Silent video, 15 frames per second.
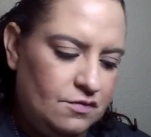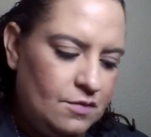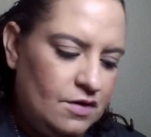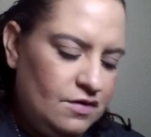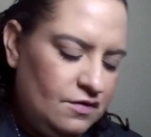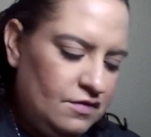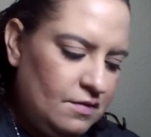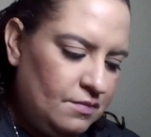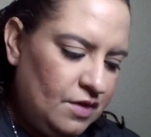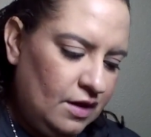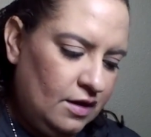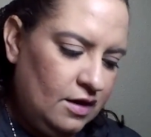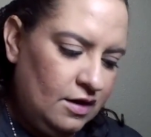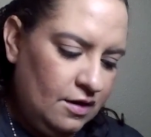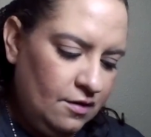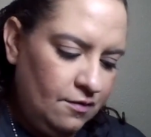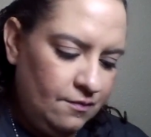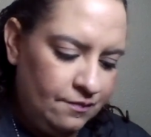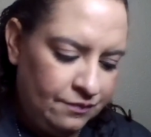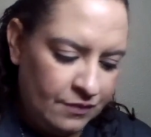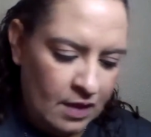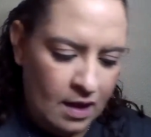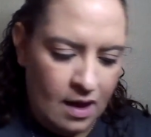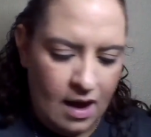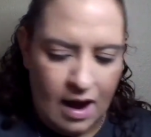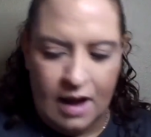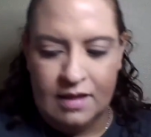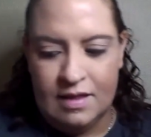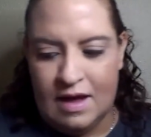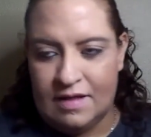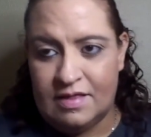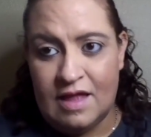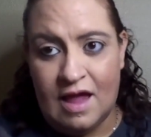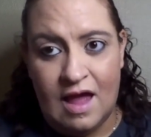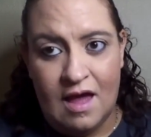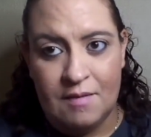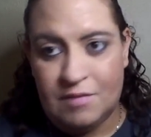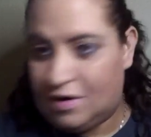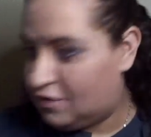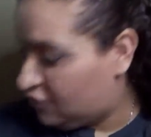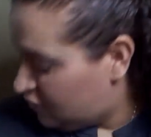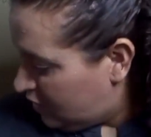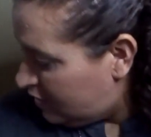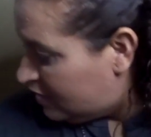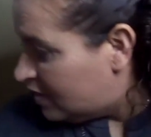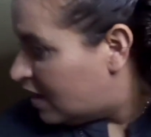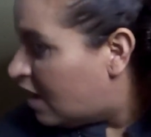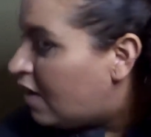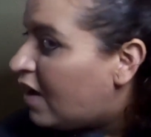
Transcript: want to do something cute. I like that. I'm going to try that out.